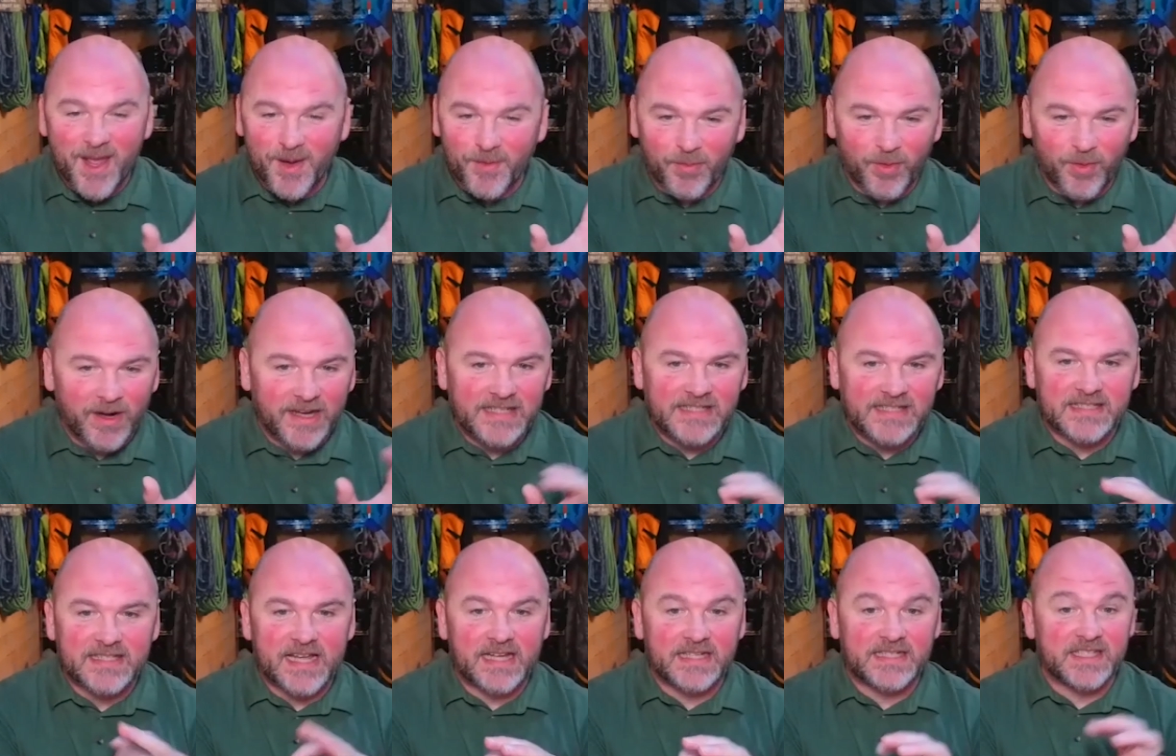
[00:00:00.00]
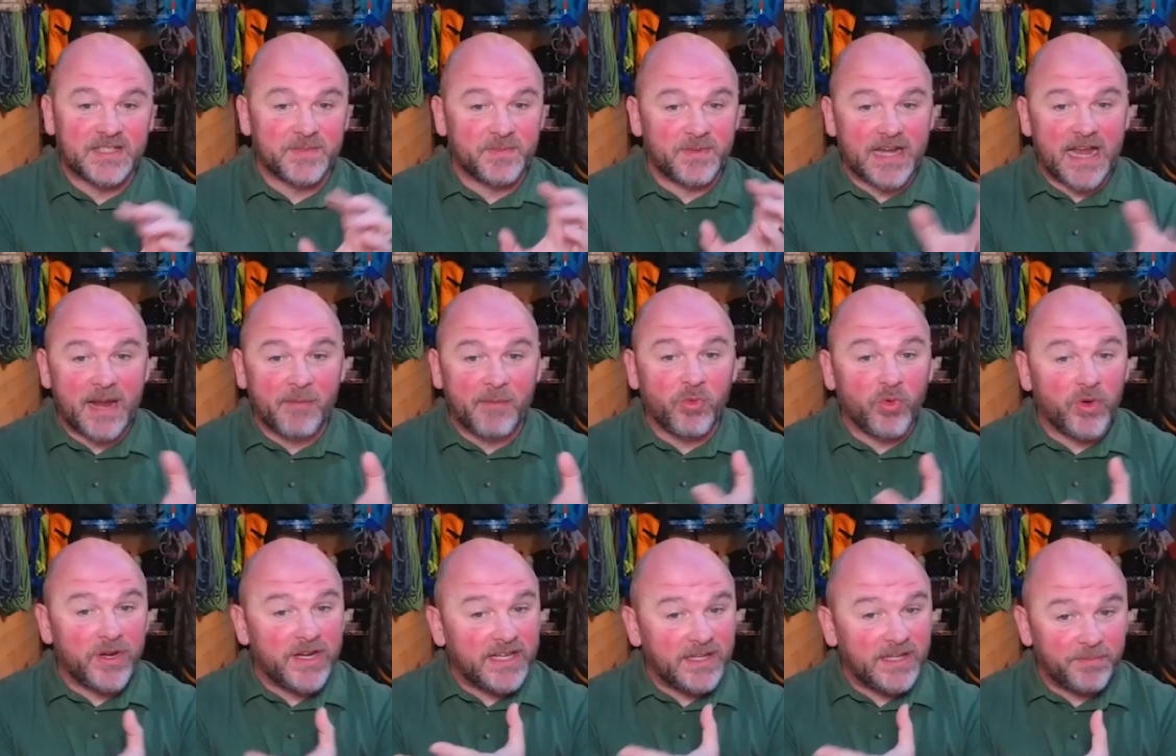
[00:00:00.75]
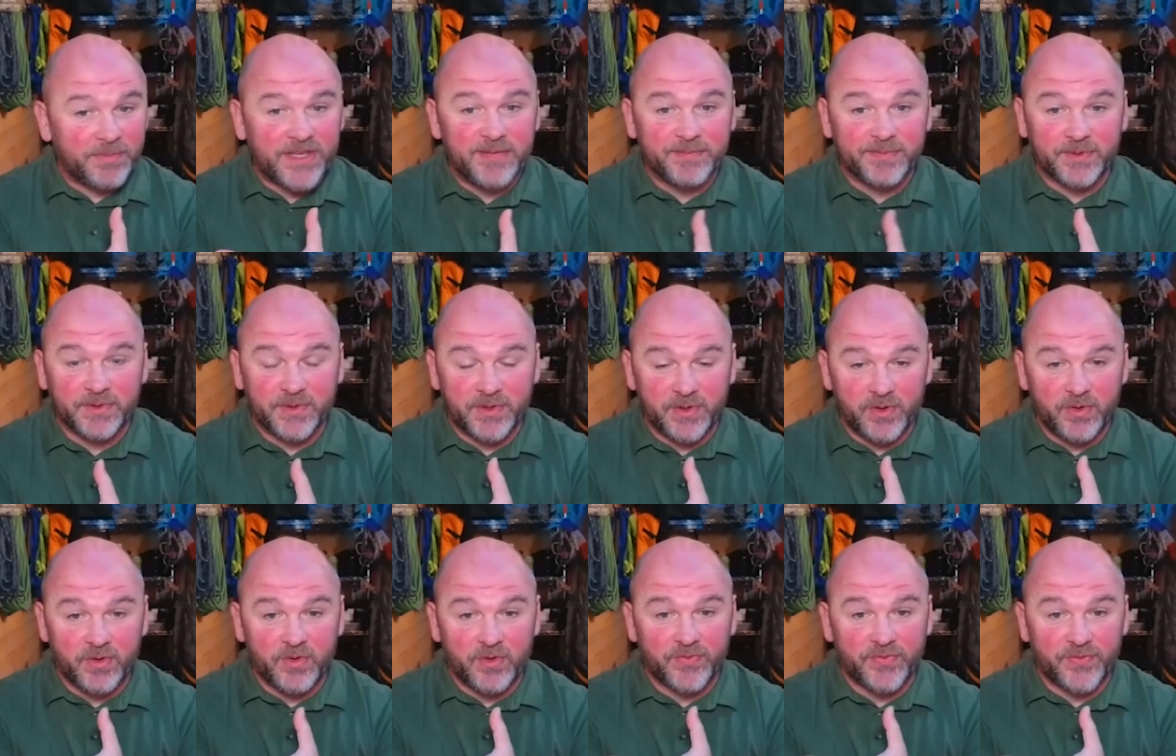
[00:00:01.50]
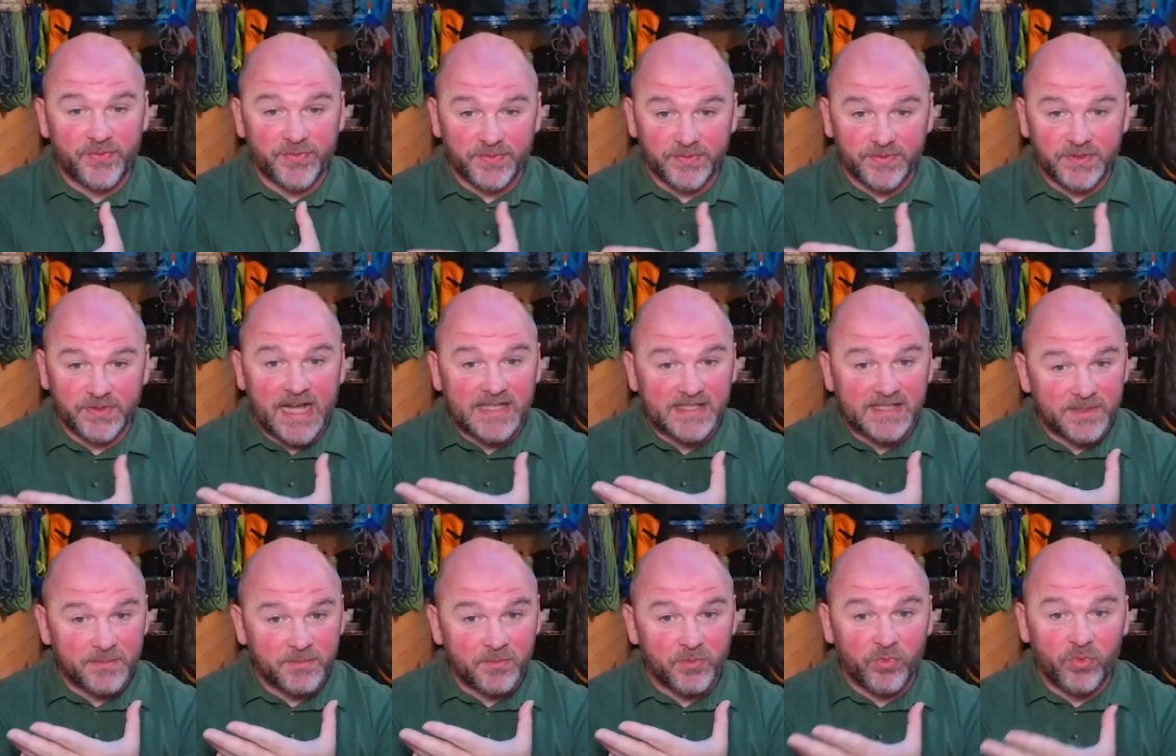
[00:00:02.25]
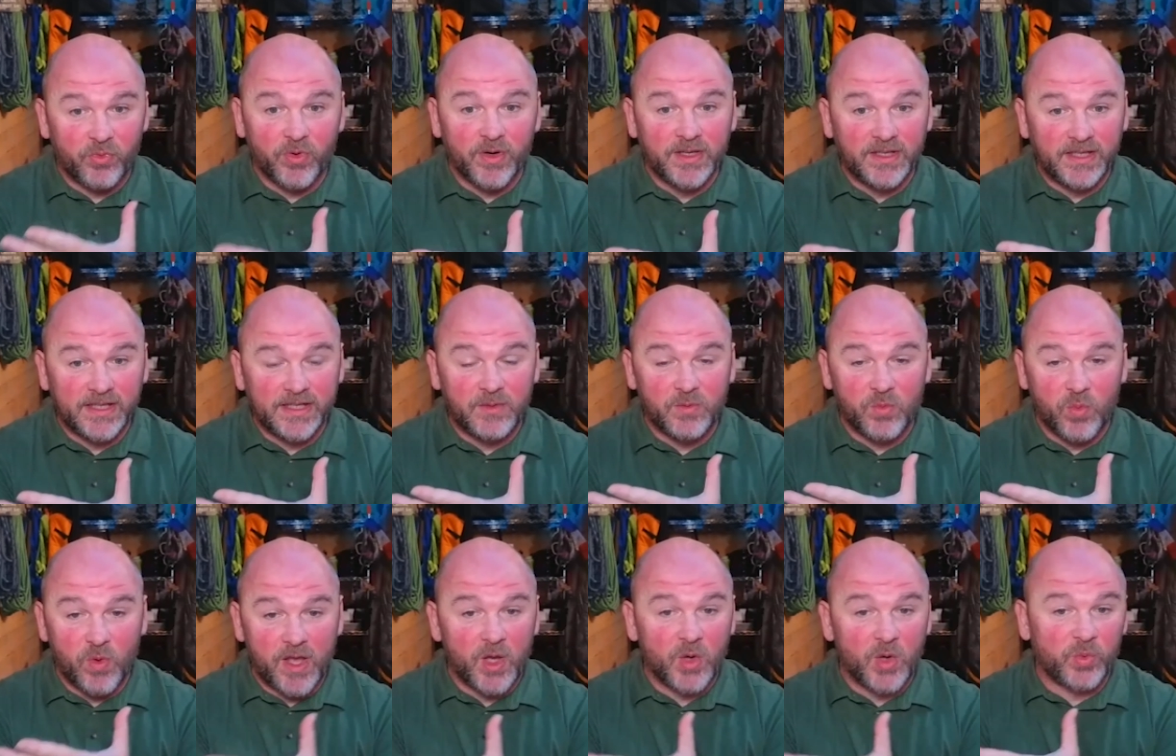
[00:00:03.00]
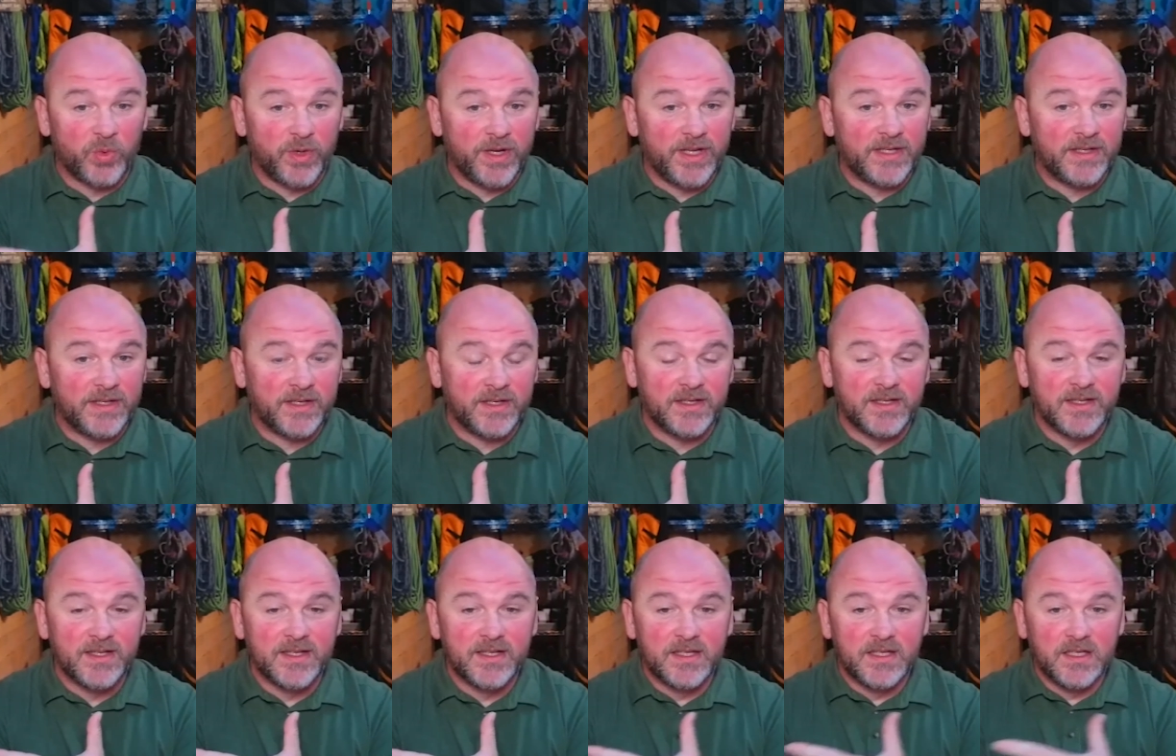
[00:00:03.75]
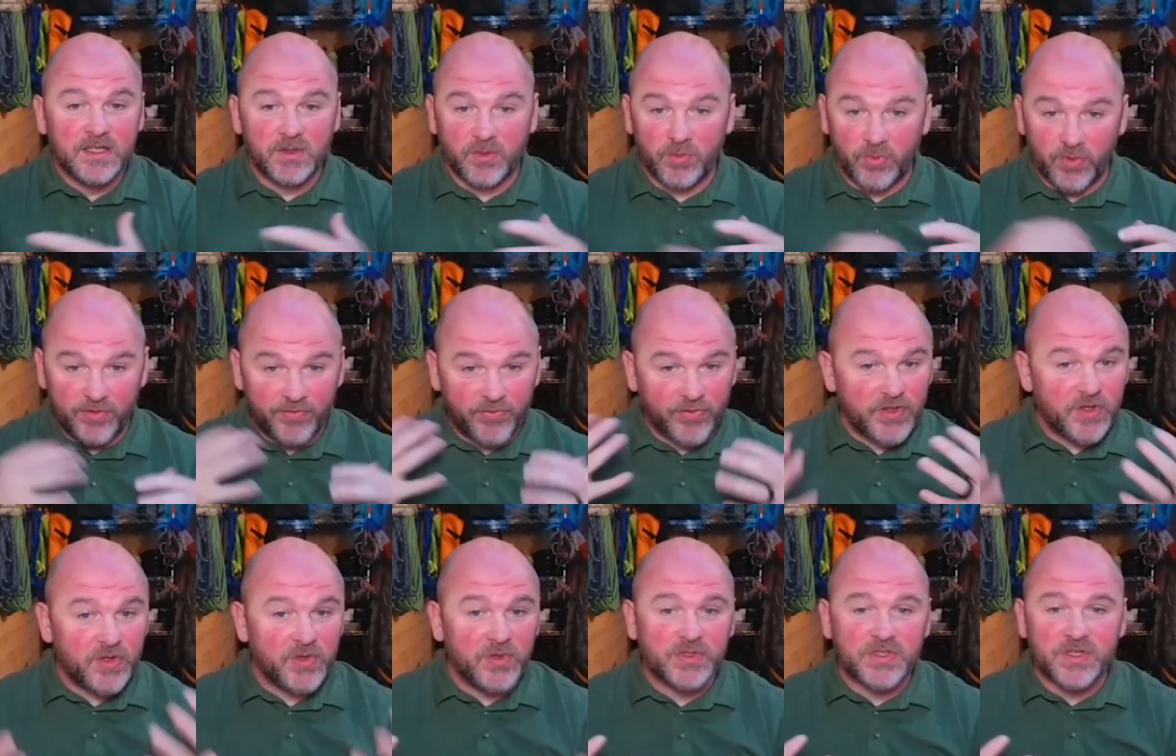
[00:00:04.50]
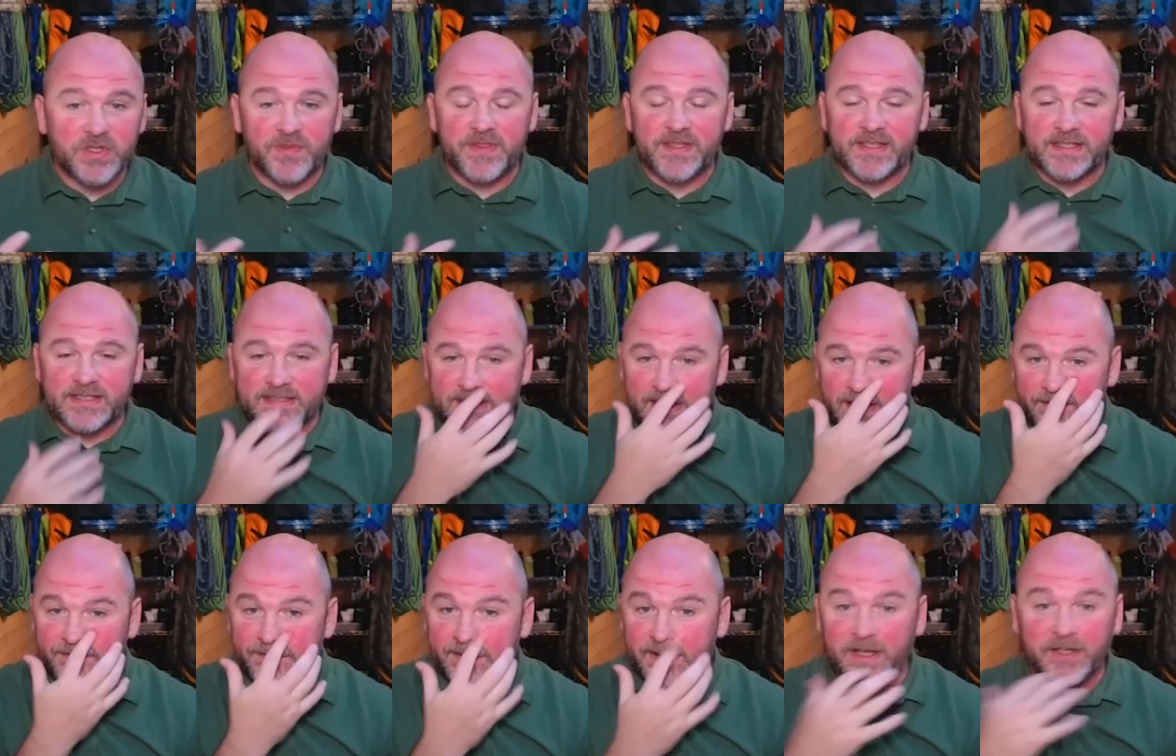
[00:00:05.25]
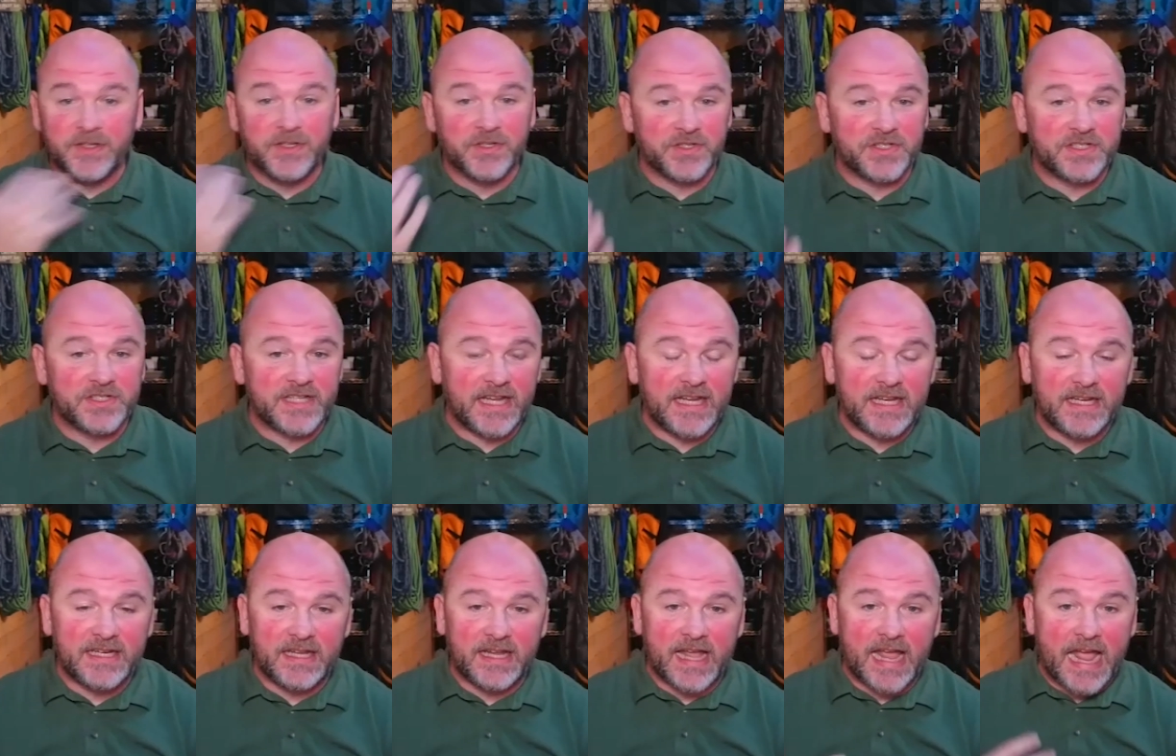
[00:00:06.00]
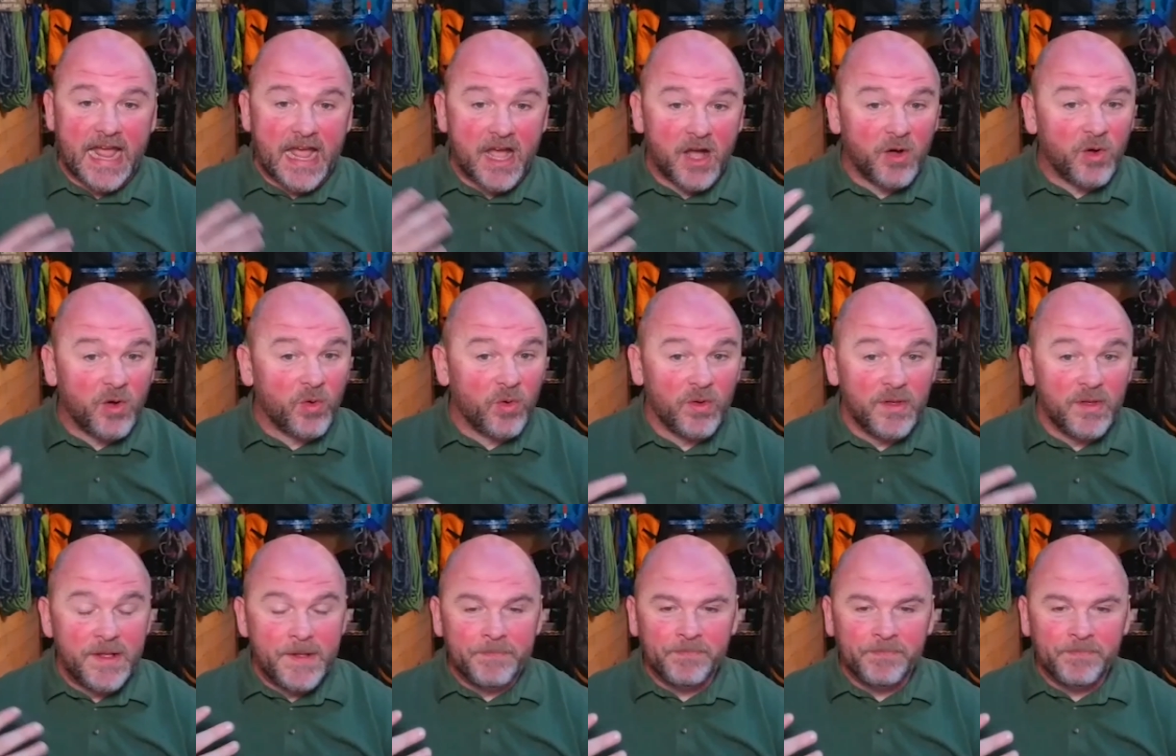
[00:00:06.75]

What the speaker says: a brain scientist, but I'm reading people who have got some really well-written reviews on this stuff and understanding how,